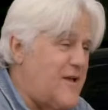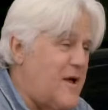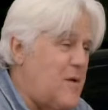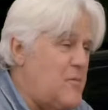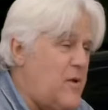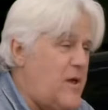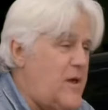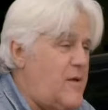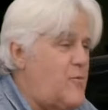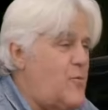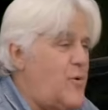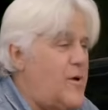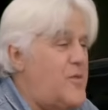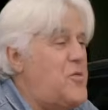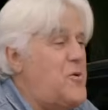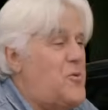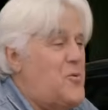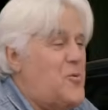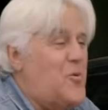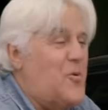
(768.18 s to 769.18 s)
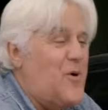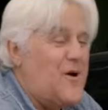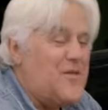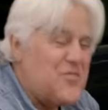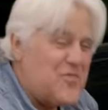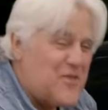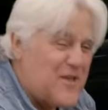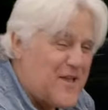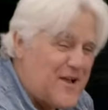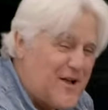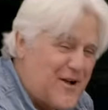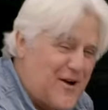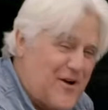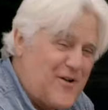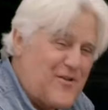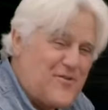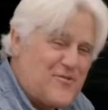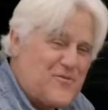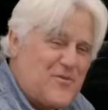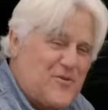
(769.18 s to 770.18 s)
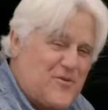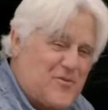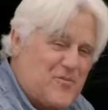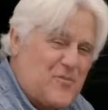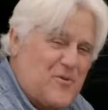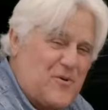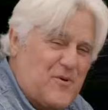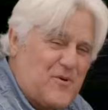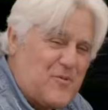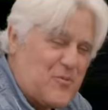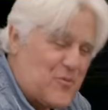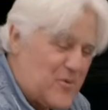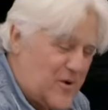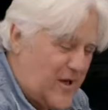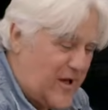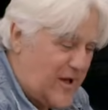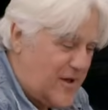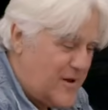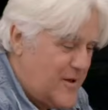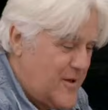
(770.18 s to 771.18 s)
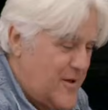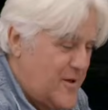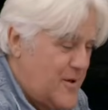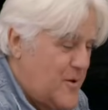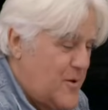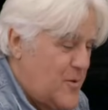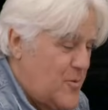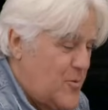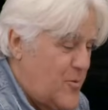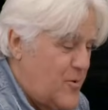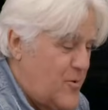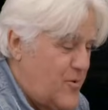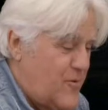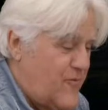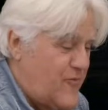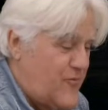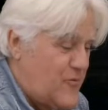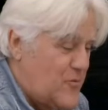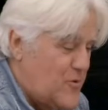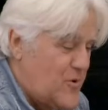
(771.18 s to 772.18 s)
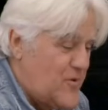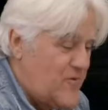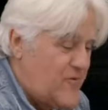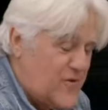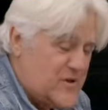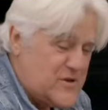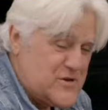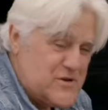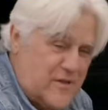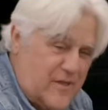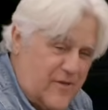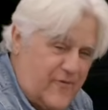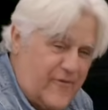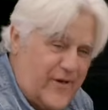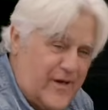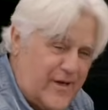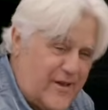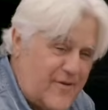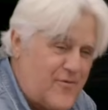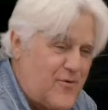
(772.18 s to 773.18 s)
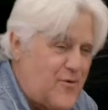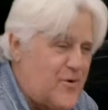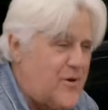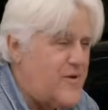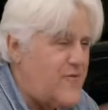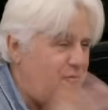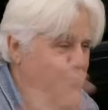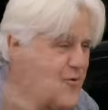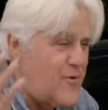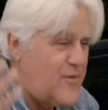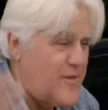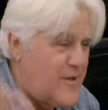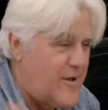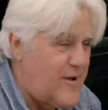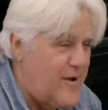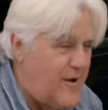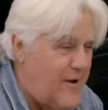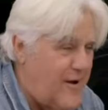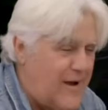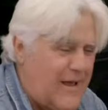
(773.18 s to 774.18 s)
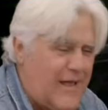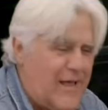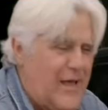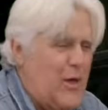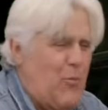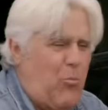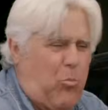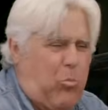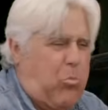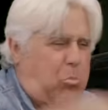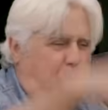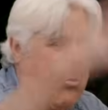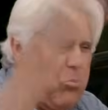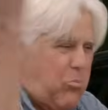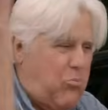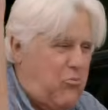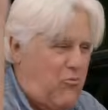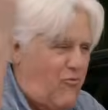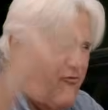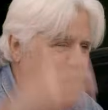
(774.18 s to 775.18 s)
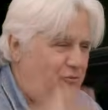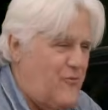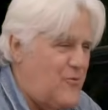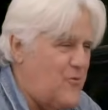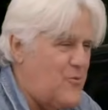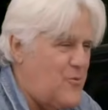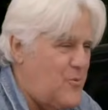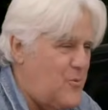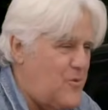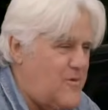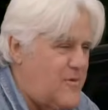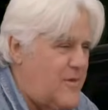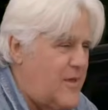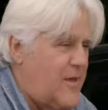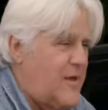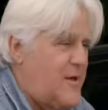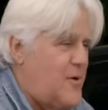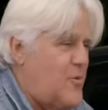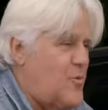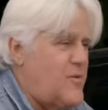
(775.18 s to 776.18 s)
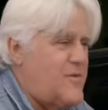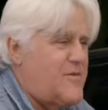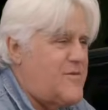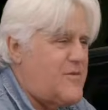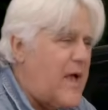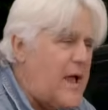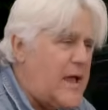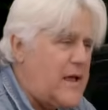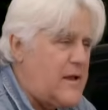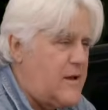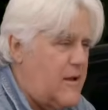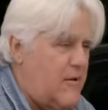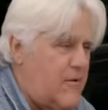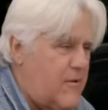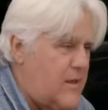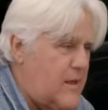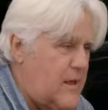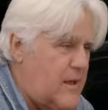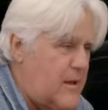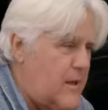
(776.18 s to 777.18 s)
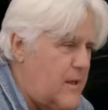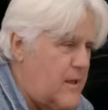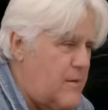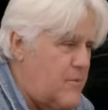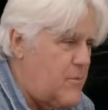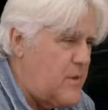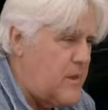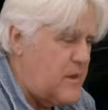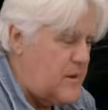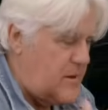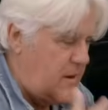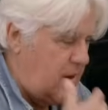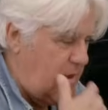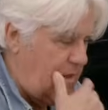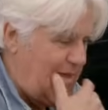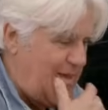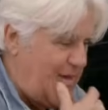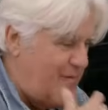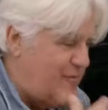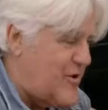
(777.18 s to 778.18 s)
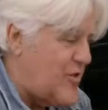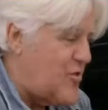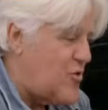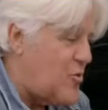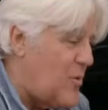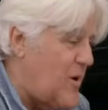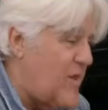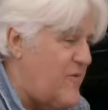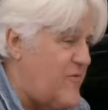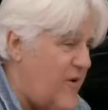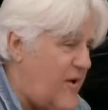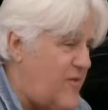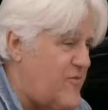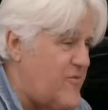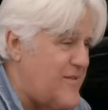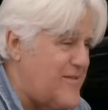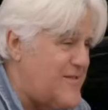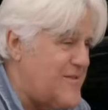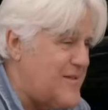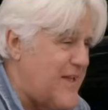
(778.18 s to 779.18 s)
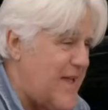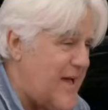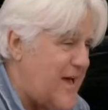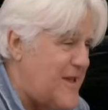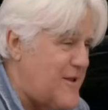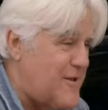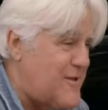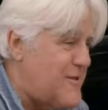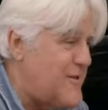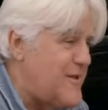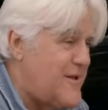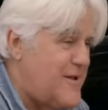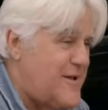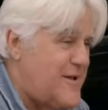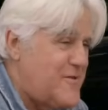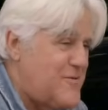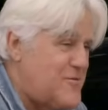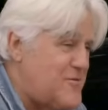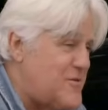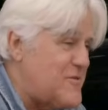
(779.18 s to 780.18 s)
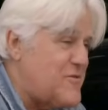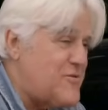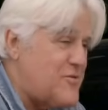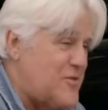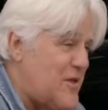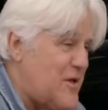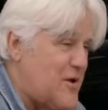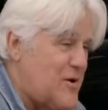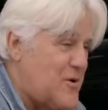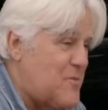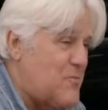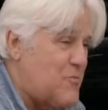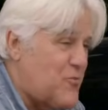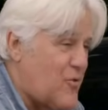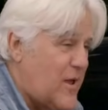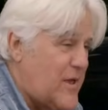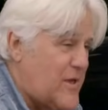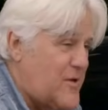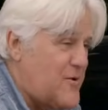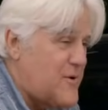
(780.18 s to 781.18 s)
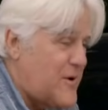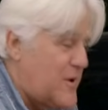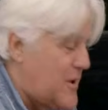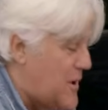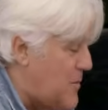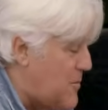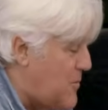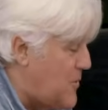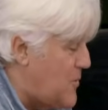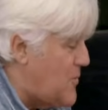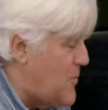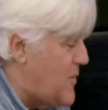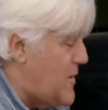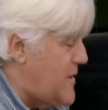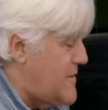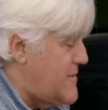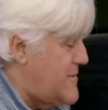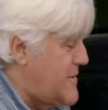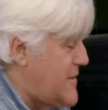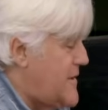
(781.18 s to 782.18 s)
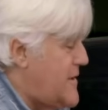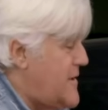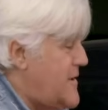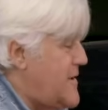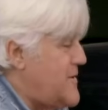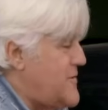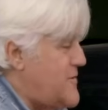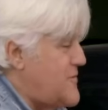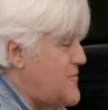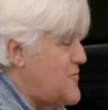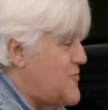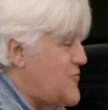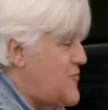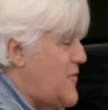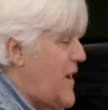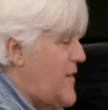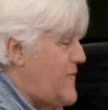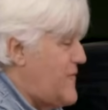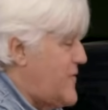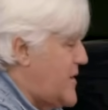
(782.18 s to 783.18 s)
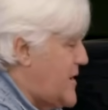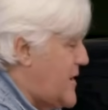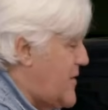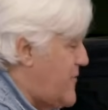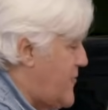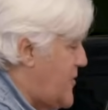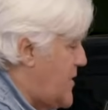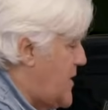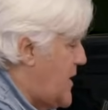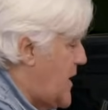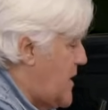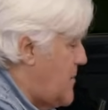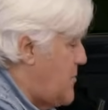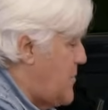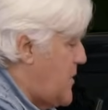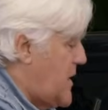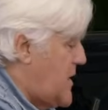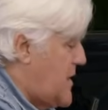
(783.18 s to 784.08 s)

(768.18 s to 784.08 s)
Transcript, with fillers: no I mean, one one thing cars in this period were not were fuel efficient. They figured if you could afford the car, pff, fuel was was secondary. I mean, even at twenty-five cents a gallon, this thing could break you in a couple of weeks of just driving it every day. But